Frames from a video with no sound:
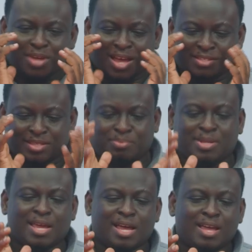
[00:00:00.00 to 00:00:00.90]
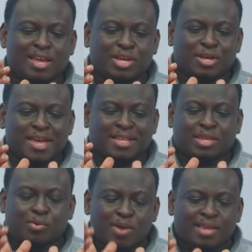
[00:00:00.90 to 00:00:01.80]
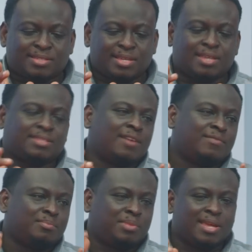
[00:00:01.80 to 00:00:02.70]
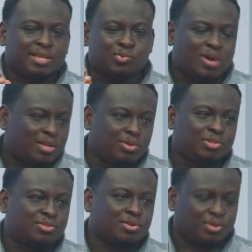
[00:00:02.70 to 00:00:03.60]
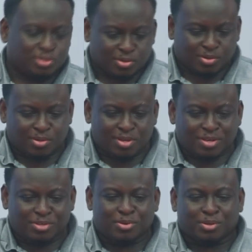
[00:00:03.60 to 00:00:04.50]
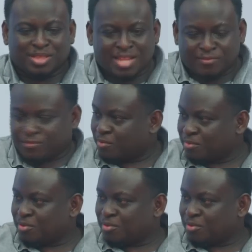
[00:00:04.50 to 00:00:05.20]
as a player, the worst thing is having players who are not on your level.